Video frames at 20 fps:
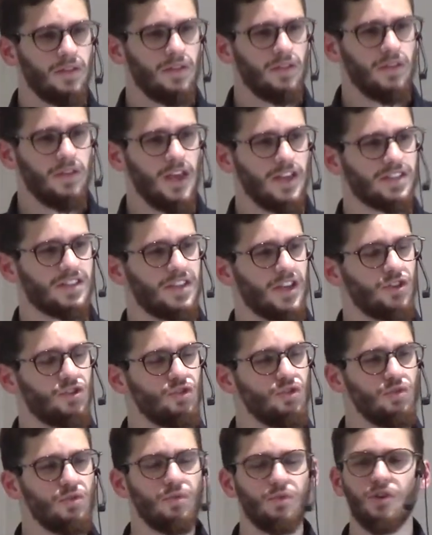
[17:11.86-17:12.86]
Yes, they
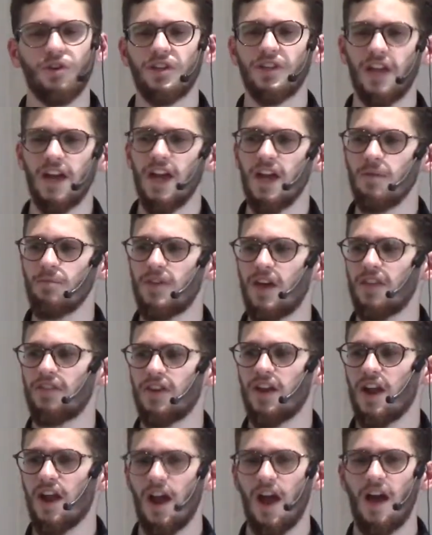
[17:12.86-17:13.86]
do claim that
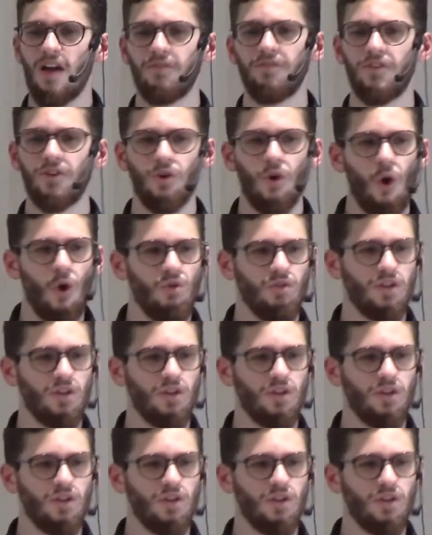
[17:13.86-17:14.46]
they have their own